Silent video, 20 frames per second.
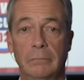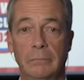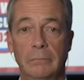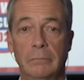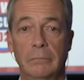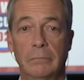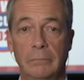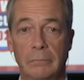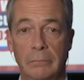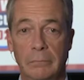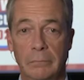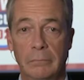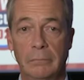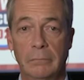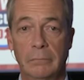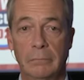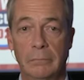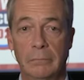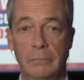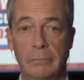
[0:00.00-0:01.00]

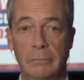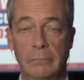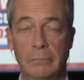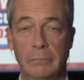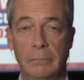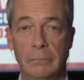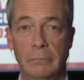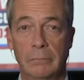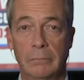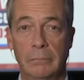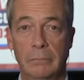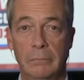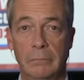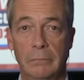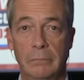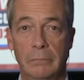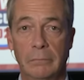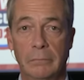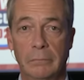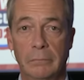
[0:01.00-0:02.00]

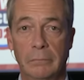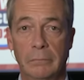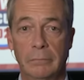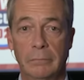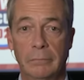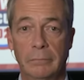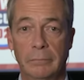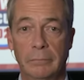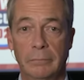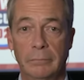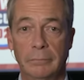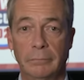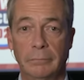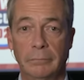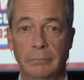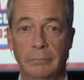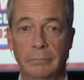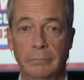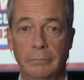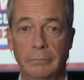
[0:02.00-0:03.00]

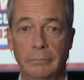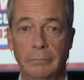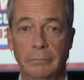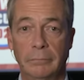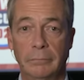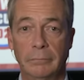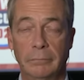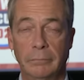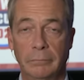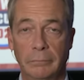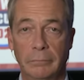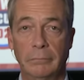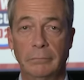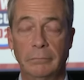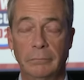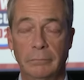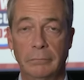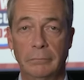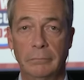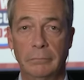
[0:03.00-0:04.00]

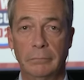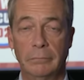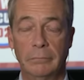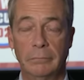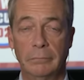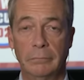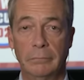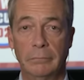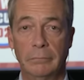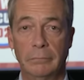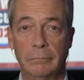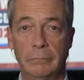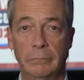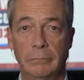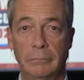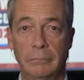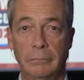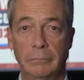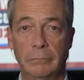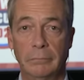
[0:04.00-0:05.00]

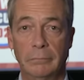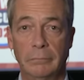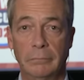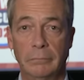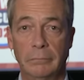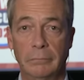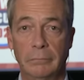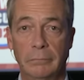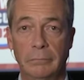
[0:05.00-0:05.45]
(not speaking)